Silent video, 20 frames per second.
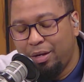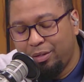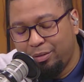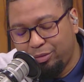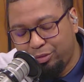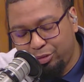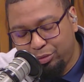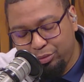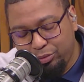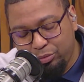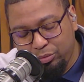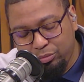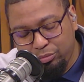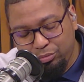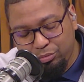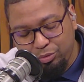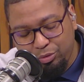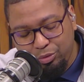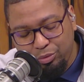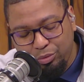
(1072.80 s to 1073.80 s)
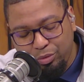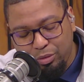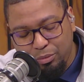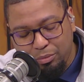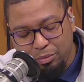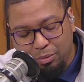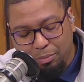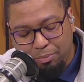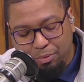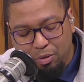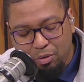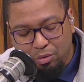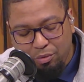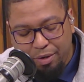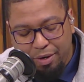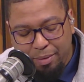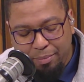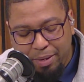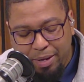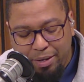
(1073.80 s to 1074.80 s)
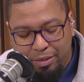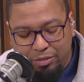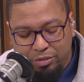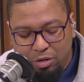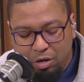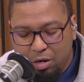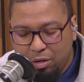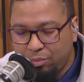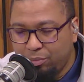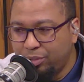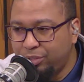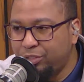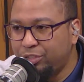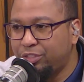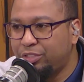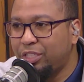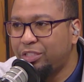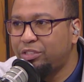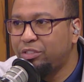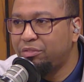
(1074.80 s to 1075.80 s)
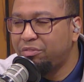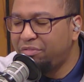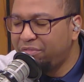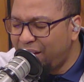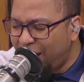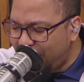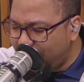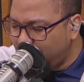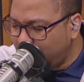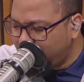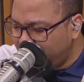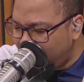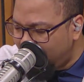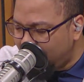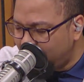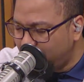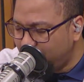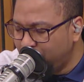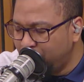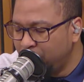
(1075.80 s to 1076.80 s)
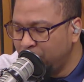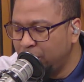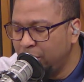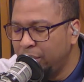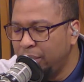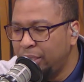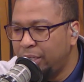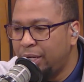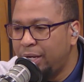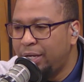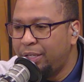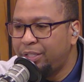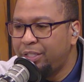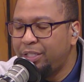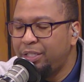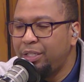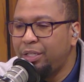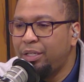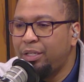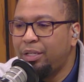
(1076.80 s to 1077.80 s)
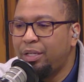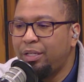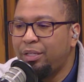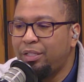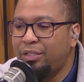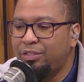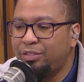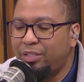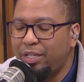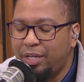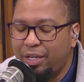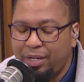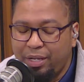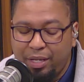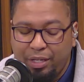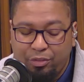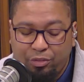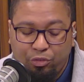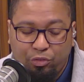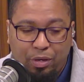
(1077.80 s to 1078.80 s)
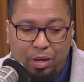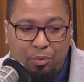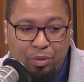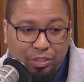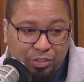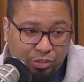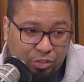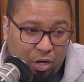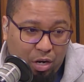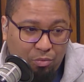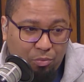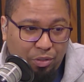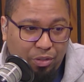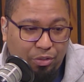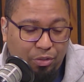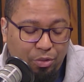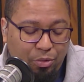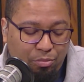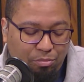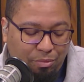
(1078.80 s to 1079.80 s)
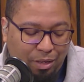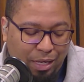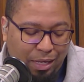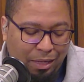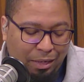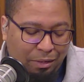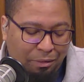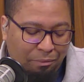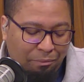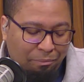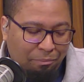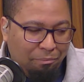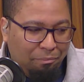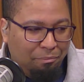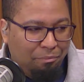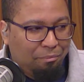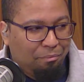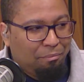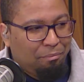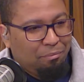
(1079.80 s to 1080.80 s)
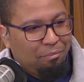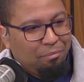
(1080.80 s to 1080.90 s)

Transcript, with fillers: to do the program Hannah's Heart, which is such a vital, vital need in this day and age. And so I want to start with you, Ann. All right.